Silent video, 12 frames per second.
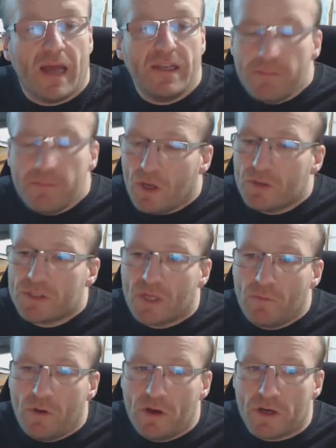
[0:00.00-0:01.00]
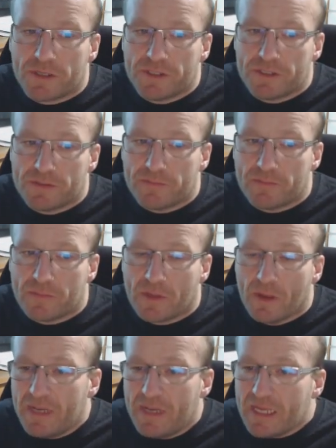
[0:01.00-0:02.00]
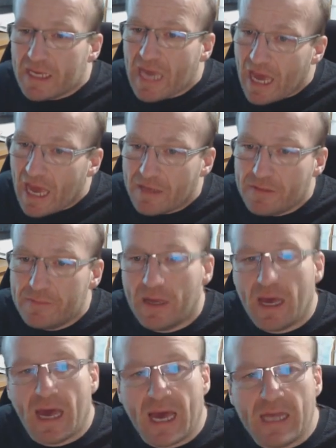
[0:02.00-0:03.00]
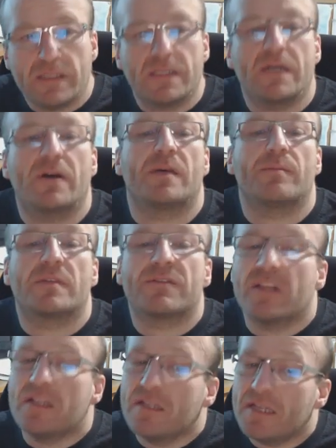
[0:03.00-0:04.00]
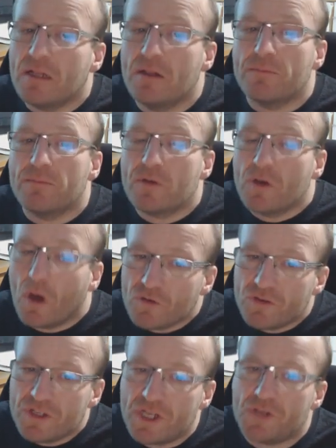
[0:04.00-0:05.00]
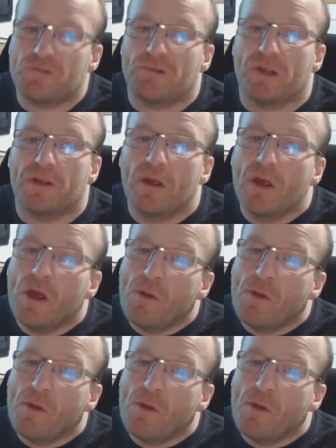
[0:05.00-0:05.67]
and it mostly works, but it can at times feel a little contradictory